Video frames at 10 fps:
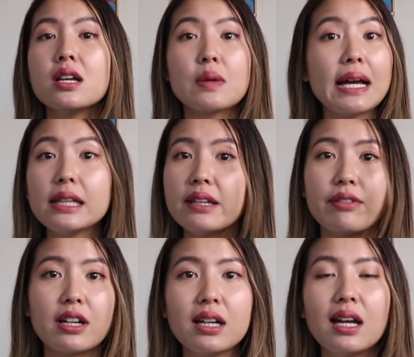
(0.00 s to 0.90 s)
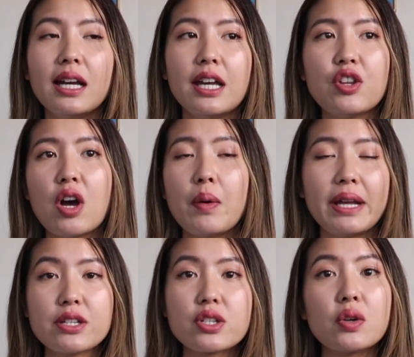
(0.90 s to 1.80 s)
So I leave her in the hallway,
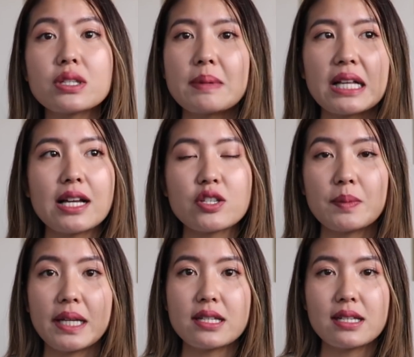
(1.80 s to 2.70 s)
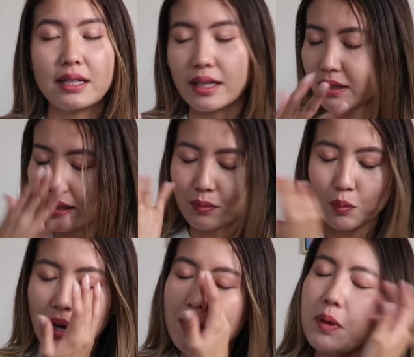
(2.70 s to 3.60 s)
and I just go into my classroom, and I like
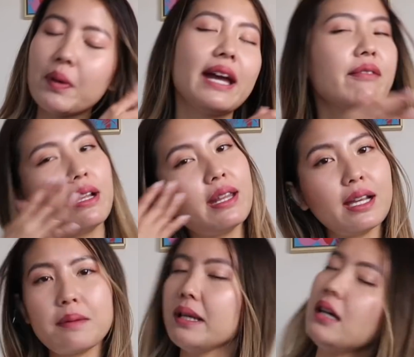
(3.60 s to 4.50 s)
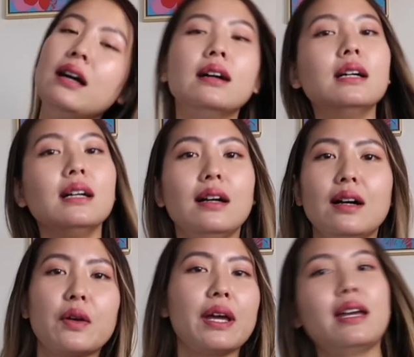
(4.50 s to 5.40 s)
wipe away everything, and I'm like, oh,
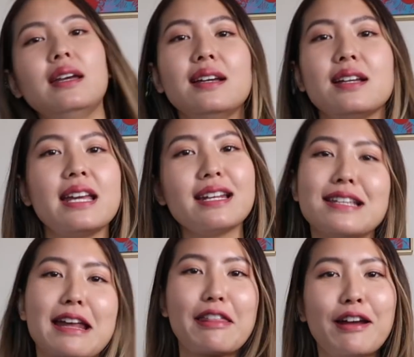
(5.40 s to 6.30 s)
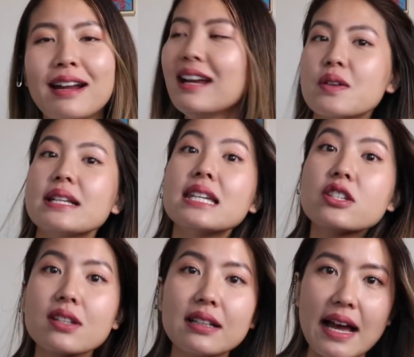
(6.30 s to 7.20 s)
okay, get it together. So I
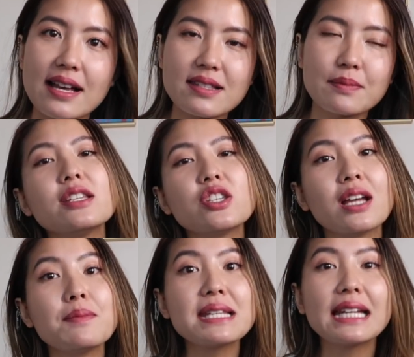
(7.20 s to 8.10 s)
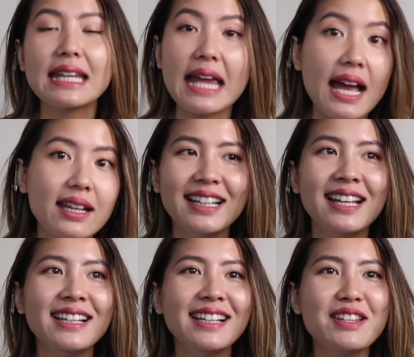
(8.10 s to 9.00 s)
teach the class, and then she comes in again
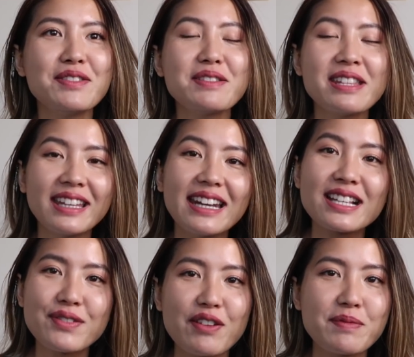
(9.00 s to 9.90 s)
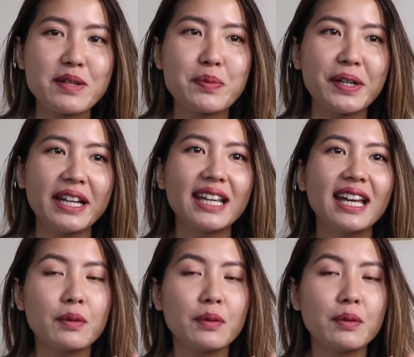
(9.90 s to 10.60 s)
in the next 5-minute break.